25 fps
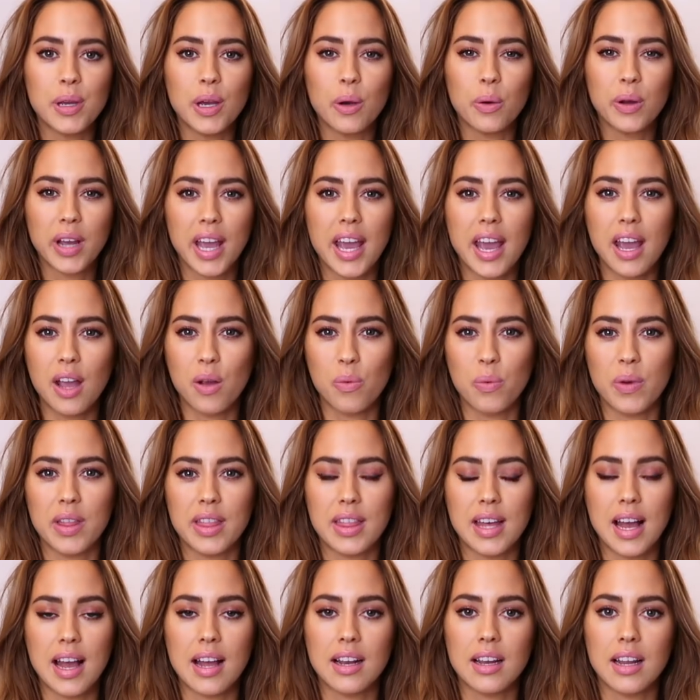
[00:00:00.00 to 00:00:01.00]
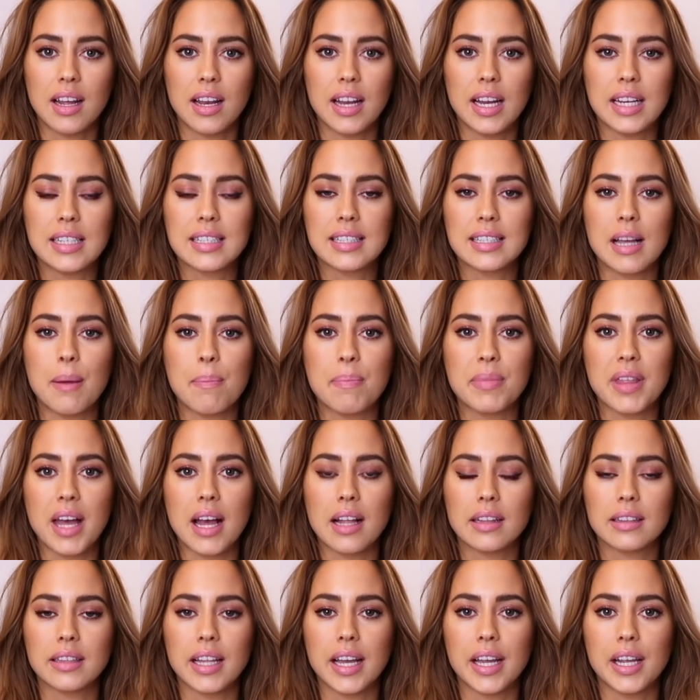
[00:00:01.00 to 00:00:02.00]
be okay with that and accept
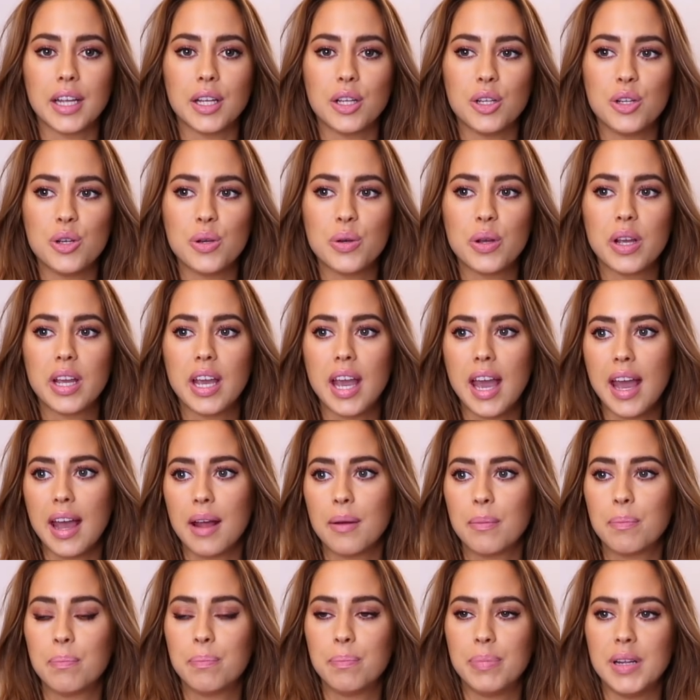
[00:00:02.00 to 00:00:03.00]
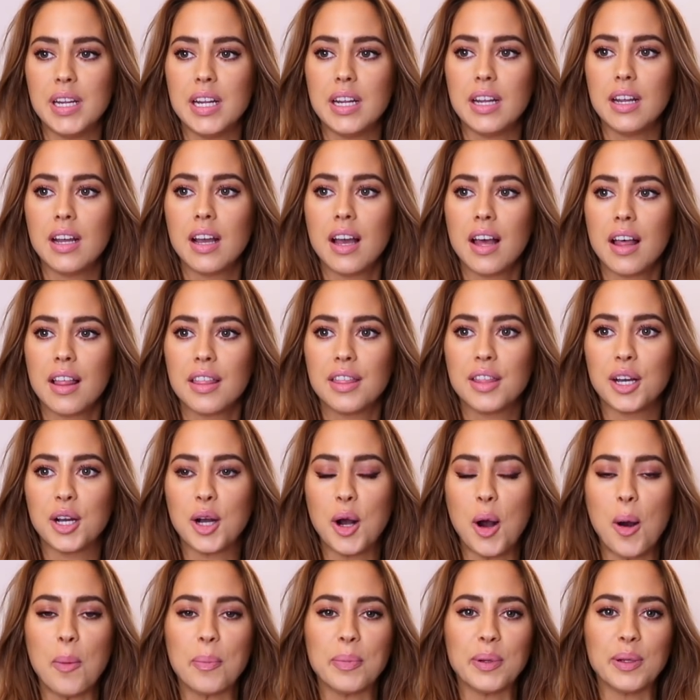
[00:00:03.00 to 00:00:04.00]
that. Like, you can't be the
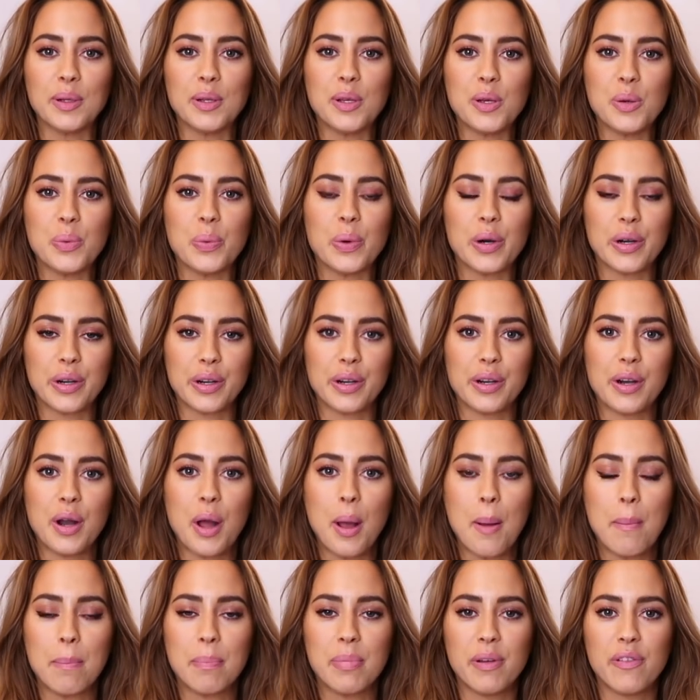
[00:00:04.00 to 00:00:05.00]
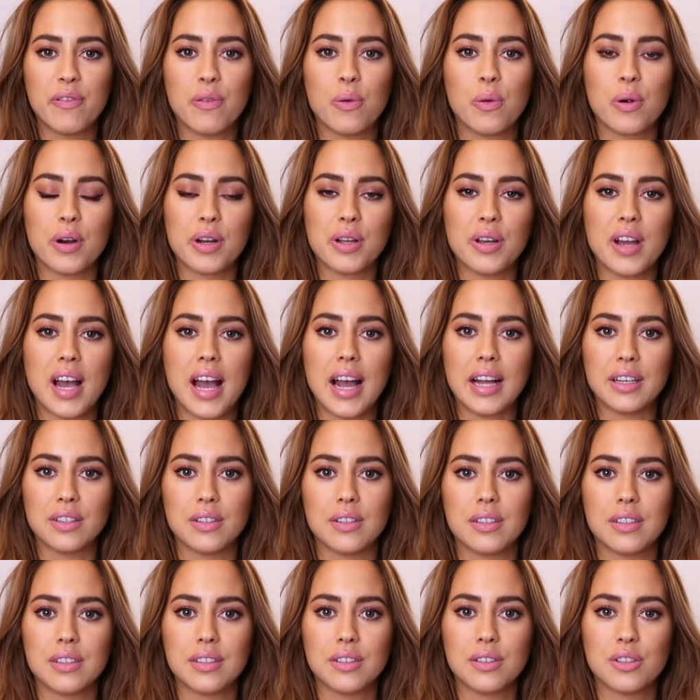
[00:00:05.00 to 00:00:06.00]
couple you were before you had
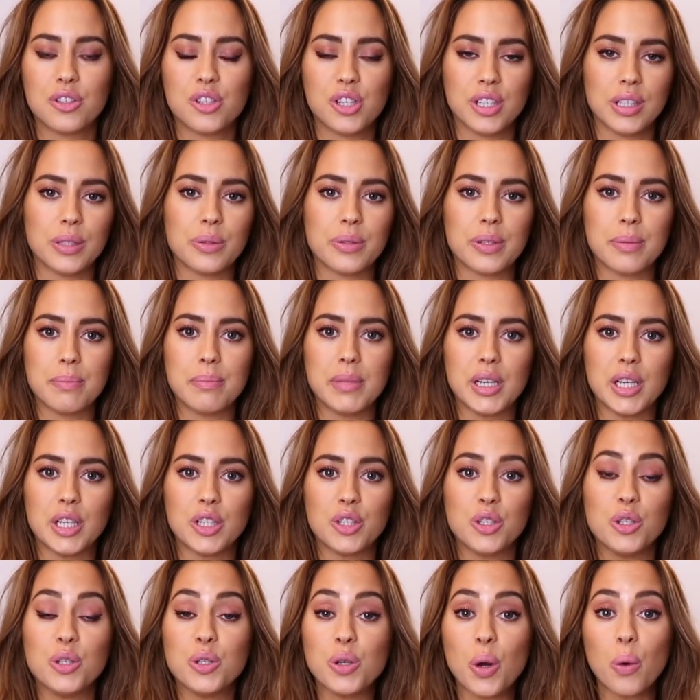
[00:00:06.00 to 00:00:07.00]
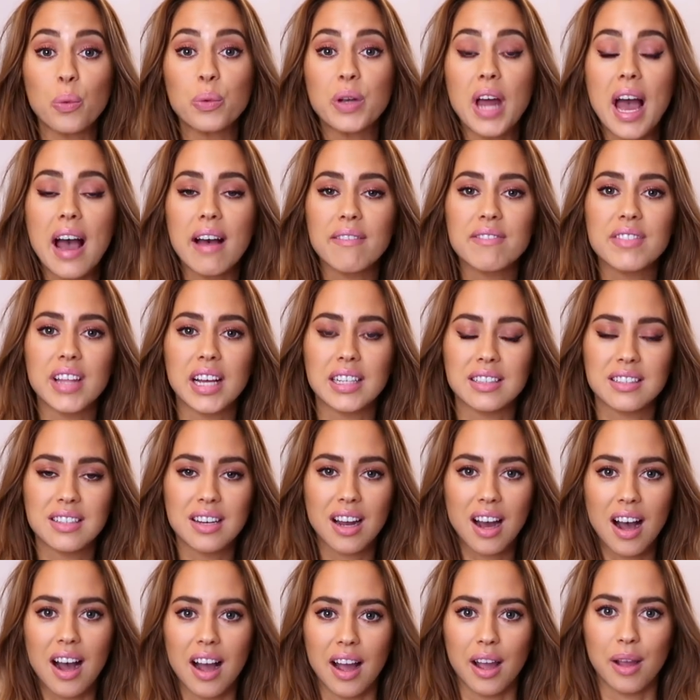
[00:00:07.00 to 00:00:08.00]
children, because you don't have that
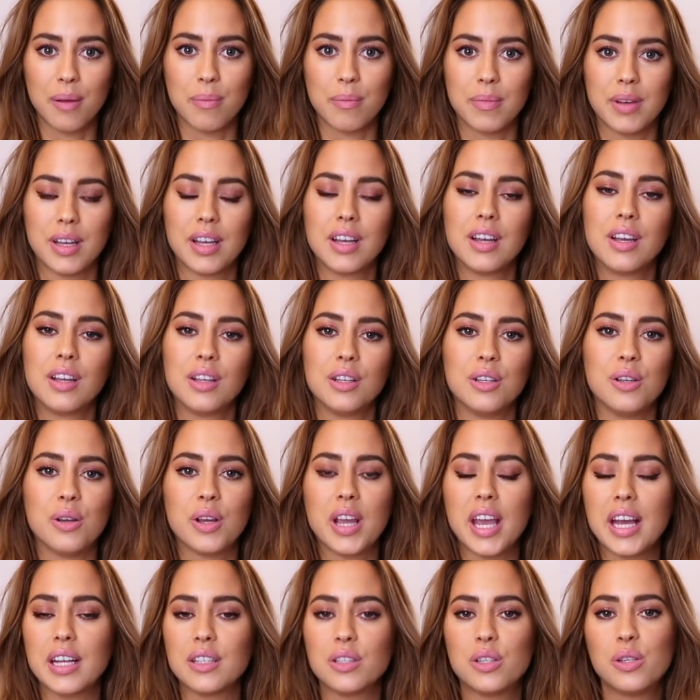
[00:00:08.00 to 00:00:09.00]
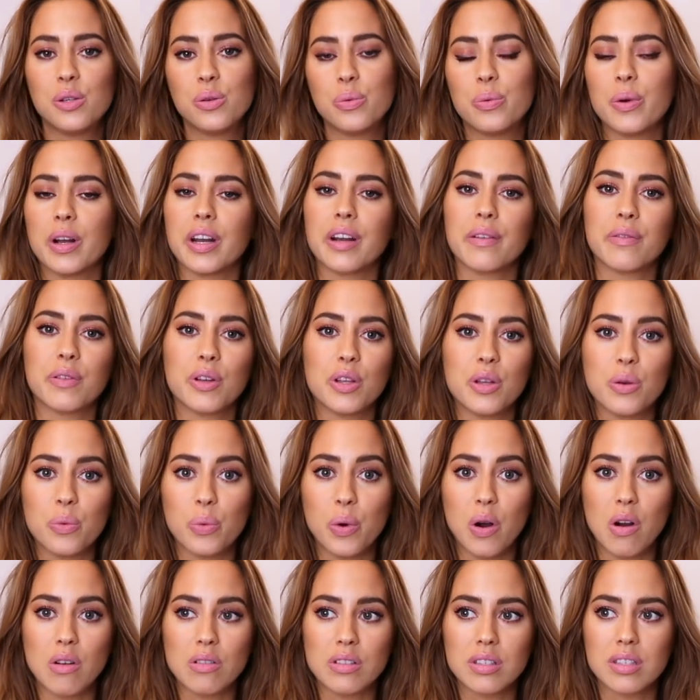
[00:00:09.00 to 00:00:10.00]
time. You can't do whatever you
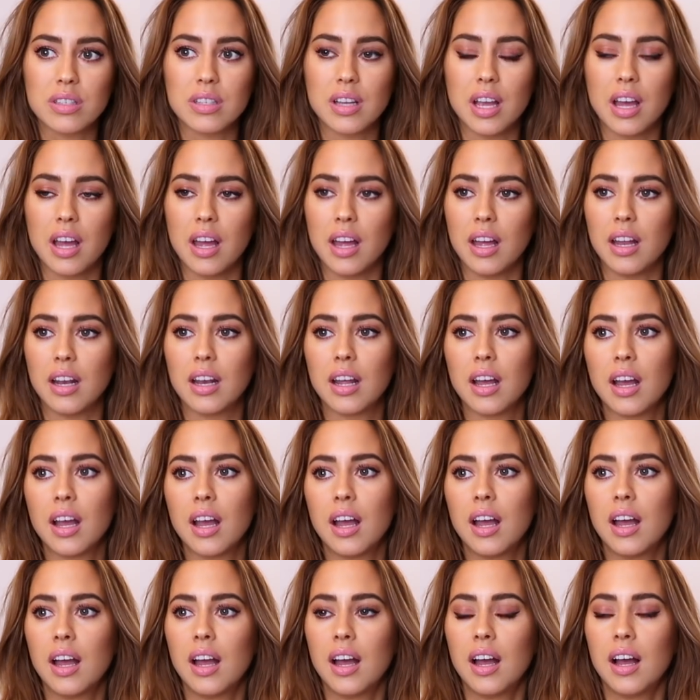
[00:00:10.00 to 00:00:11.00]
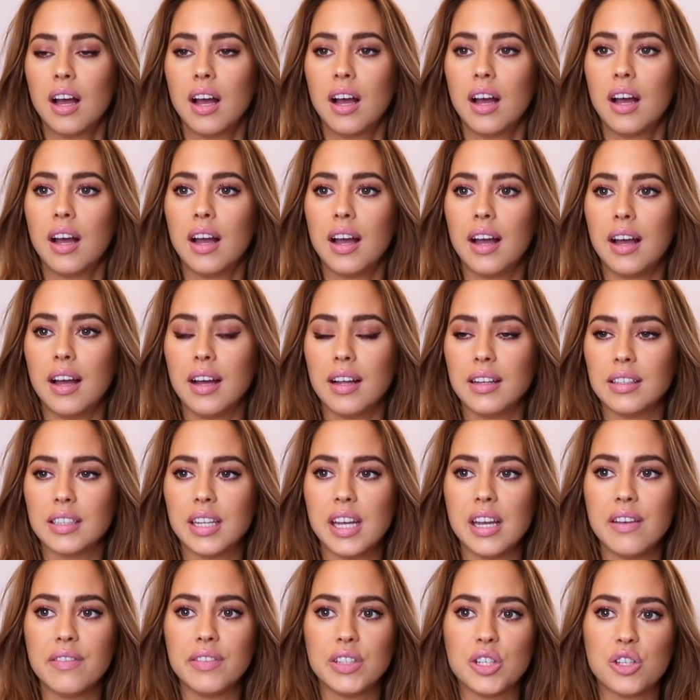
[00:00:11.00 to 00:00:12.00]
want and
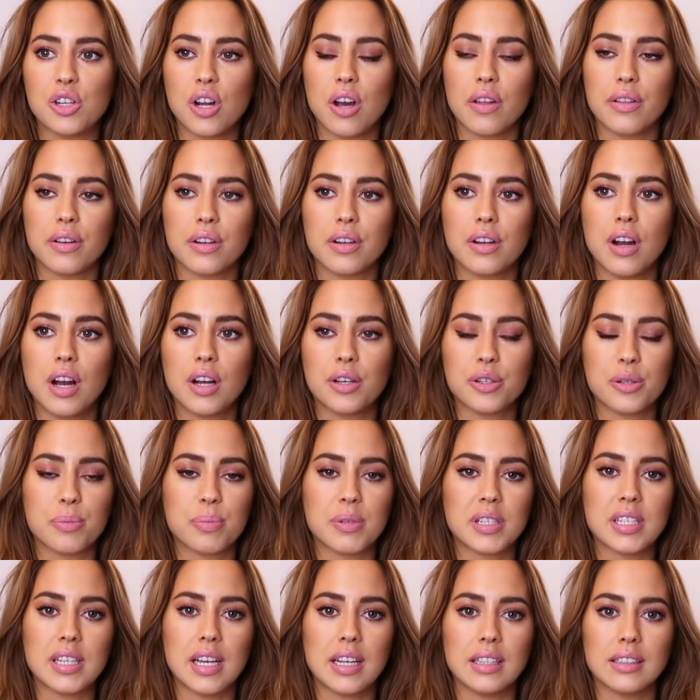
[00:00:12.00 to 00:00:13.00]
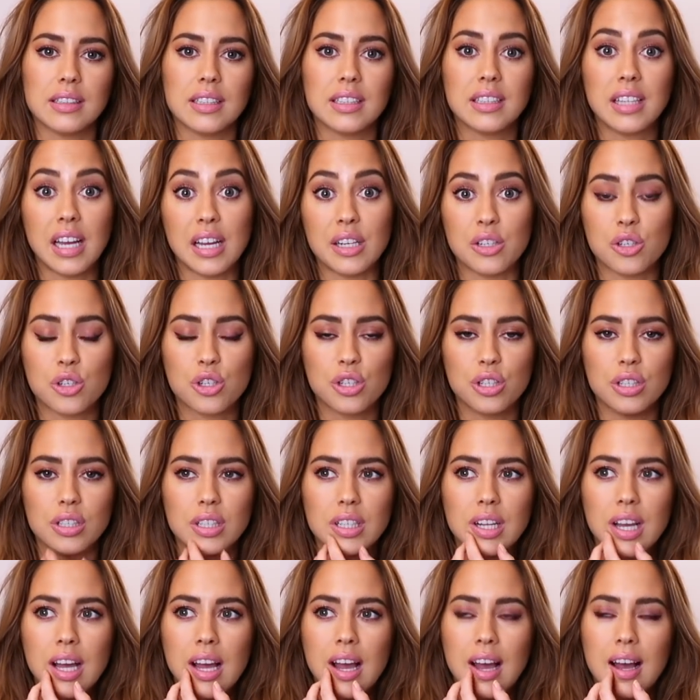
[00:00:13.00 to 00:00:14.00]
give each other 100%
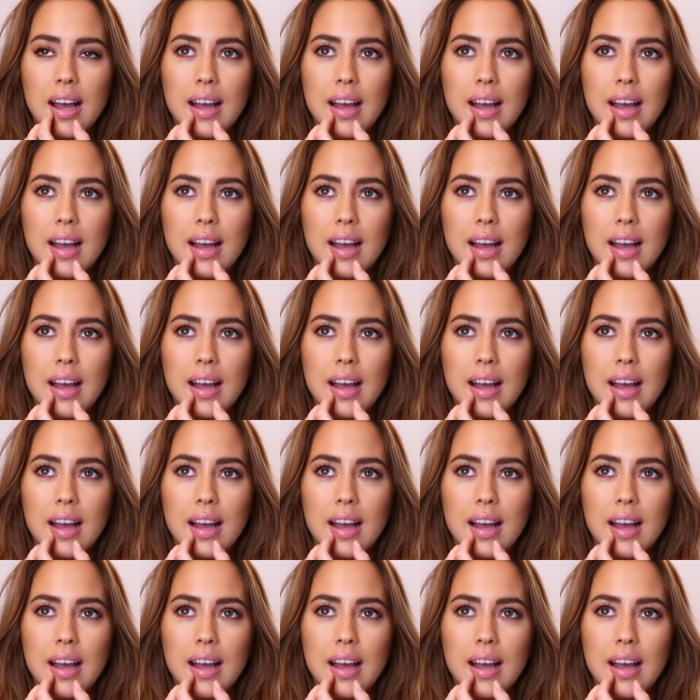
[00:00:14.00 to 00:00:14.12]
attention.